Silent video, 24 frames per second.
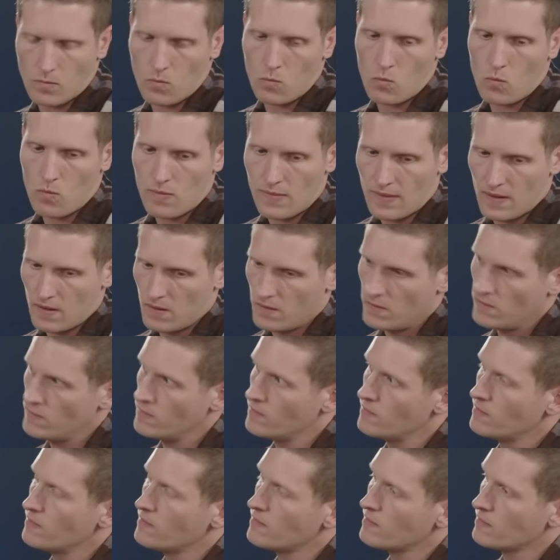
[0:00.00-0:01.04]

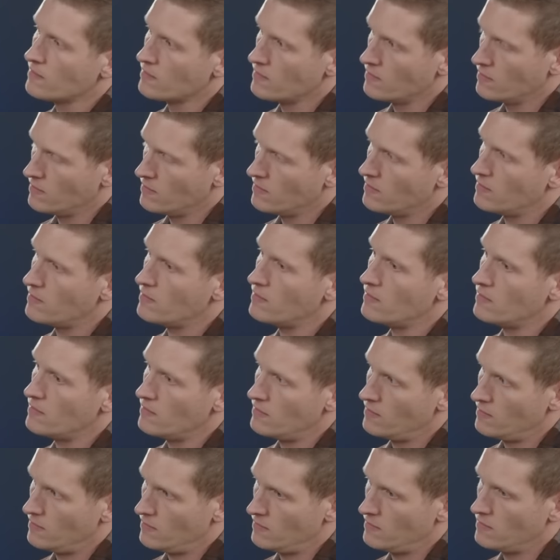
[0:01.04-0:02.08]

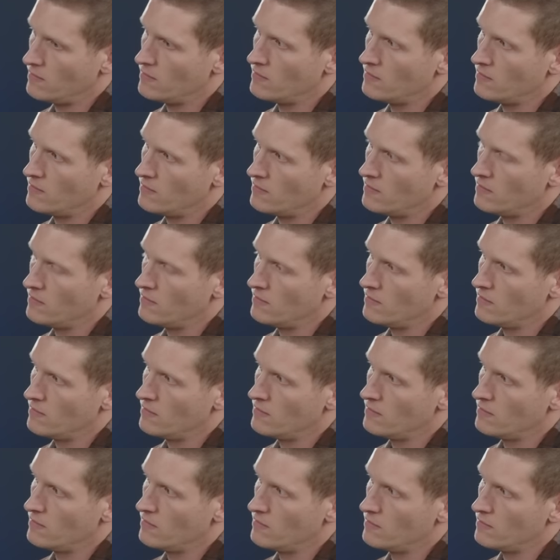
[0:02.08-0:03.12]

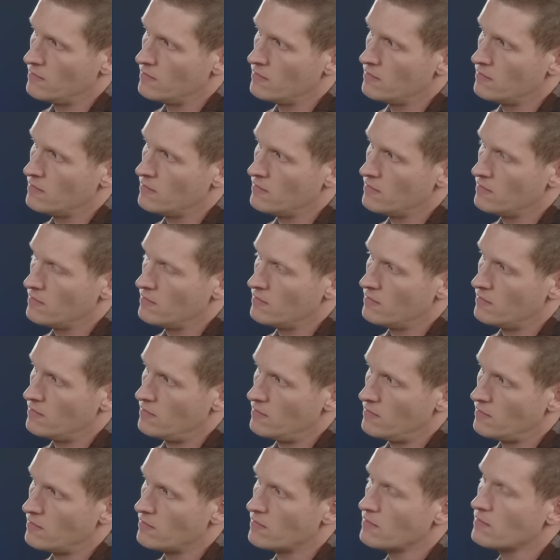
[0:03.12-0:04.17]

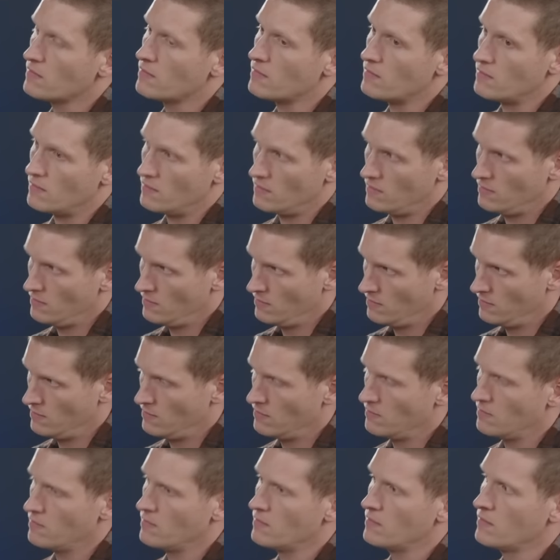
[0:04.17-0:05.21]

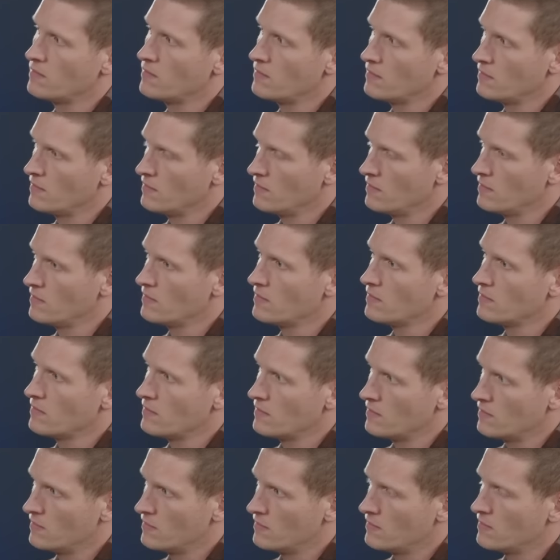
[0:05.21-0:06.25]

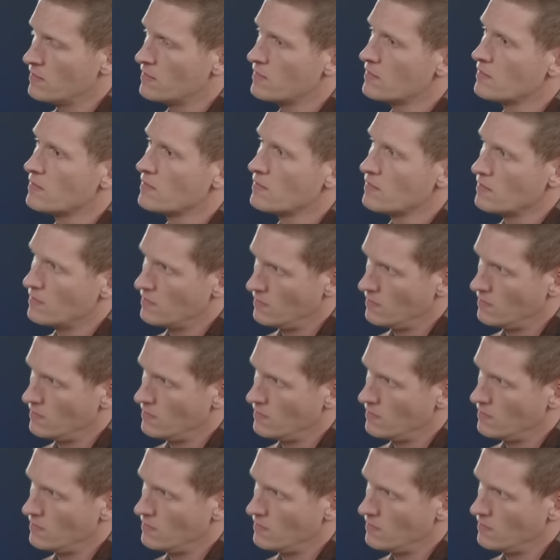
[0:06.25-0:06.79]
No words are spoken by the person on screen.